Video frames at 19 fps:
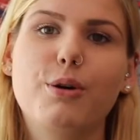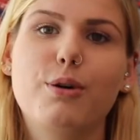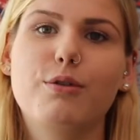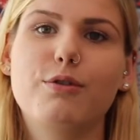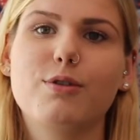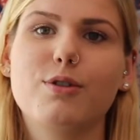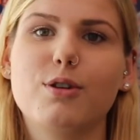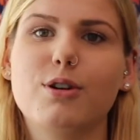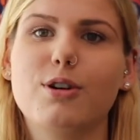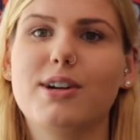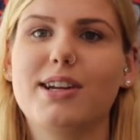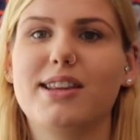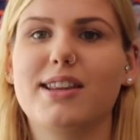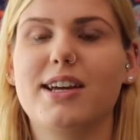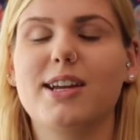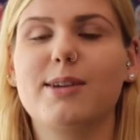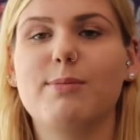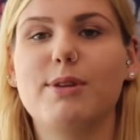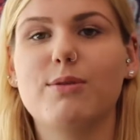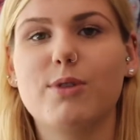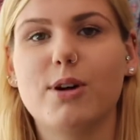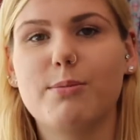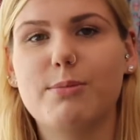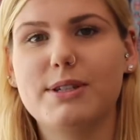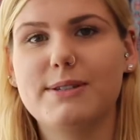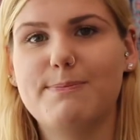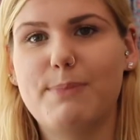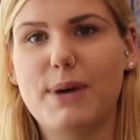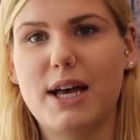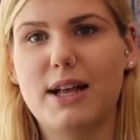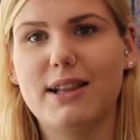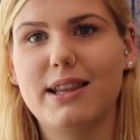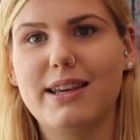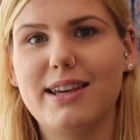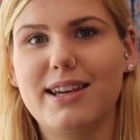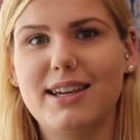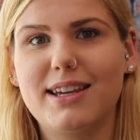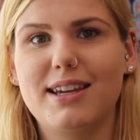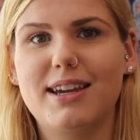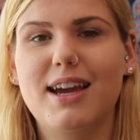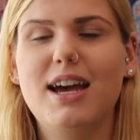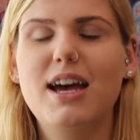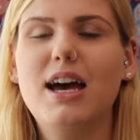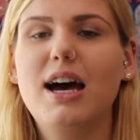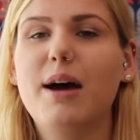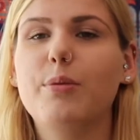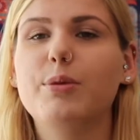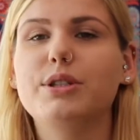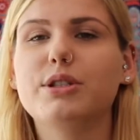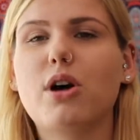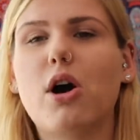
over and letting me rub his belly. I would